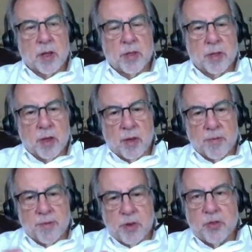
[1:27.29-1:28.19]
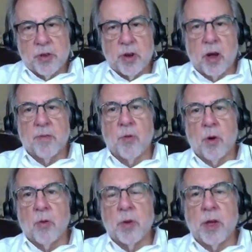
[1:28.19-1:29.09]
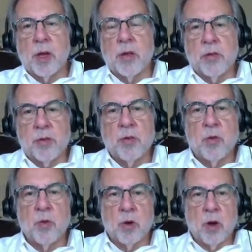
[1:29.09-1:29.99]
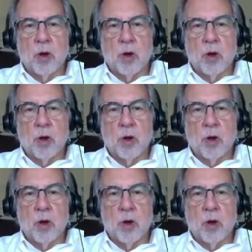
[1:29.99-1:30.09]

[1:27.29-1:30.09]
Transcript: the vision of what we can do